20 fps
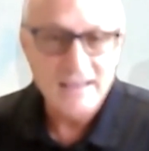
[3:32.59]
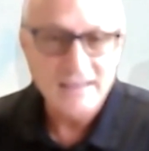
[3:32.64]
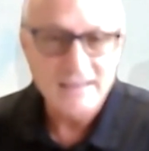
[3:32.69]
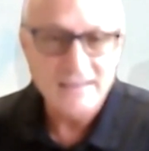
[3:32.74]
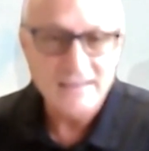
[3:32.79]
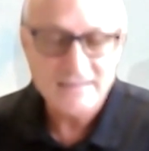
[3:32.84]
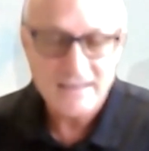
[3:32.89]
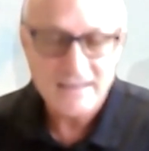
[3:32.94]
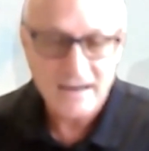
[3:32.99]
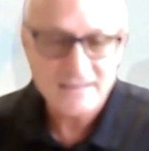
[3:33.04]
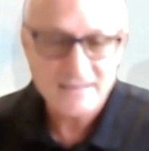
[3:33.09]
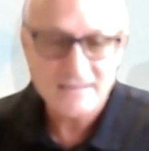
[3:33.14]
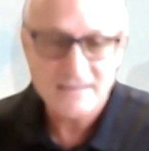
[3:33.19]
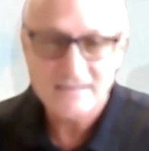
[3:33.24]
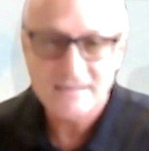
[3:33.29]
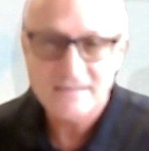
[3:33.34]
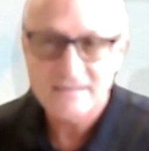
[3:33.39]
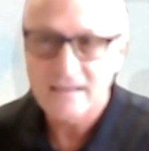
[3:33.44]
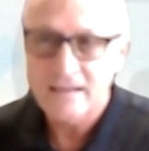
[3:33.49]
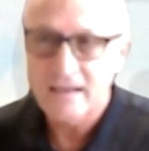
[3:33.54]
in
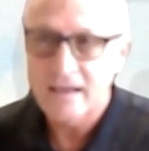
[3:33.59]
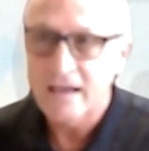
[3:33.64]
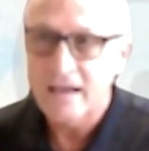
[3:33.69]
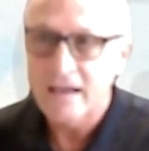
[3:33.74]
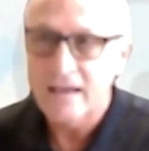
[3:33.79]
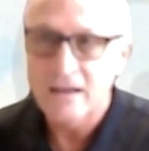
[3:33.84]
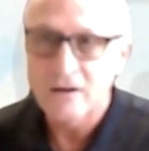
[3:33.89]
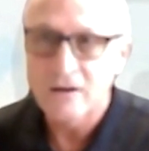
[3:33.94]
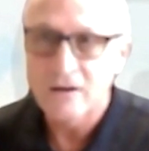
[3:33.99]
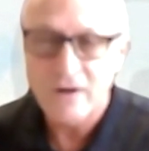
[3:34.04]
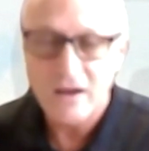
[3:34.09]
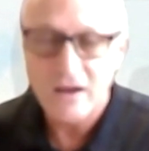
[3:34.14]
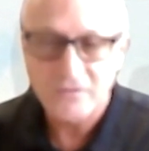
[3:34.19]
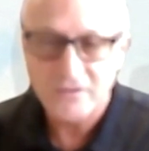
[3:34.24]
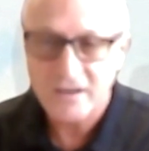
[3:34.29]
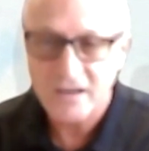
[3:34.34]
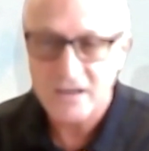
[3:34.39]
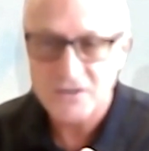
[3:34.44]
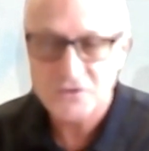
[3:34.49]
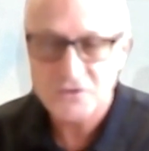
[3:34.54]
Texas around
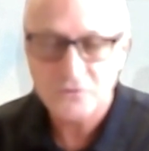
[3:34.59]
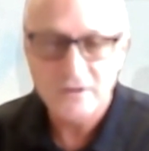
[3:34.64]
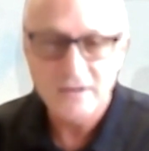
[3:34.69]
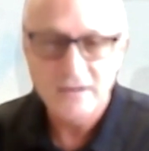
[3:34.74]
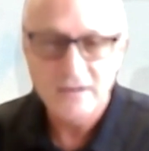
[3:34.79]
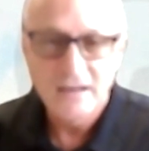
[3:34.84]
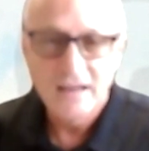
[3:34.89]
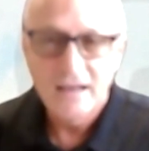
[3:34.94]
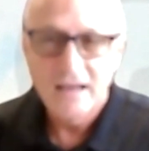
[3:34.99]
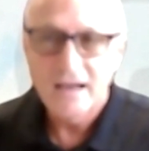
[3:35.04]
the country,